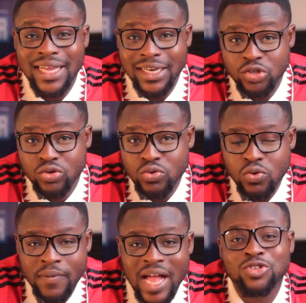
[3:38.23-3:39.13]

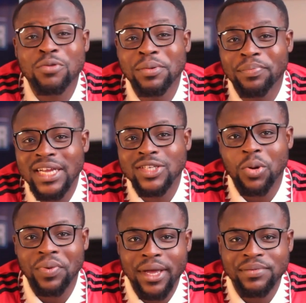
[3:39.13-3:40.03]
Salisu has not been playing
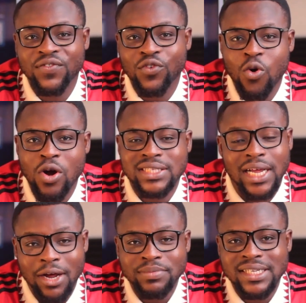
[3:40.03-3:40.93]
some games for
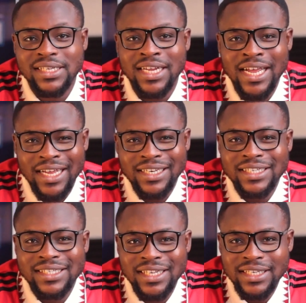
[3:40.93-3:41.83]
Southampton
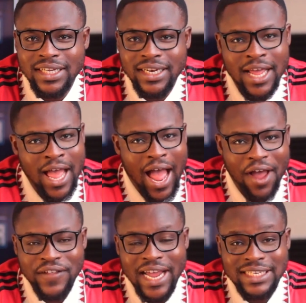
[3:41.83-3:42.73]
this season.
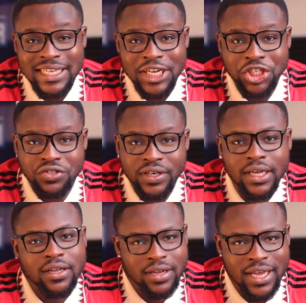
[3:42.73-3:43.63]
After his
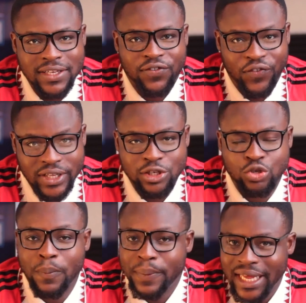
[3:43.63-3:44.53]
injury, he's fit
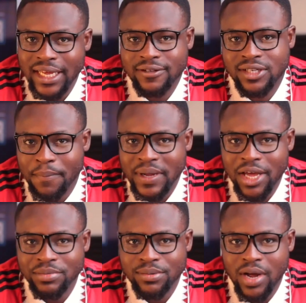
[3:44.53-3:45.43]
to play some
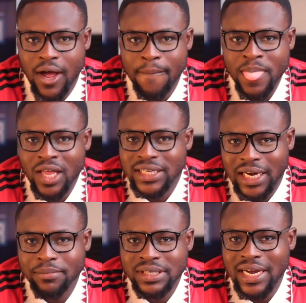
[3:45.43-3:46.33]
games, but
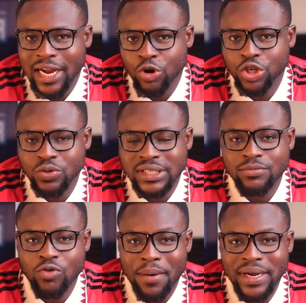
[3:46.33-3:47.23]
Southampton are not
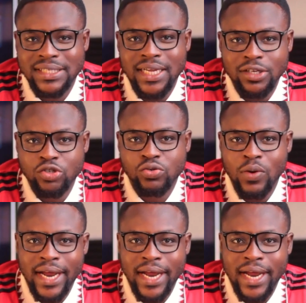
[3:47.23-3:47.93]
using Mohammed Salisu.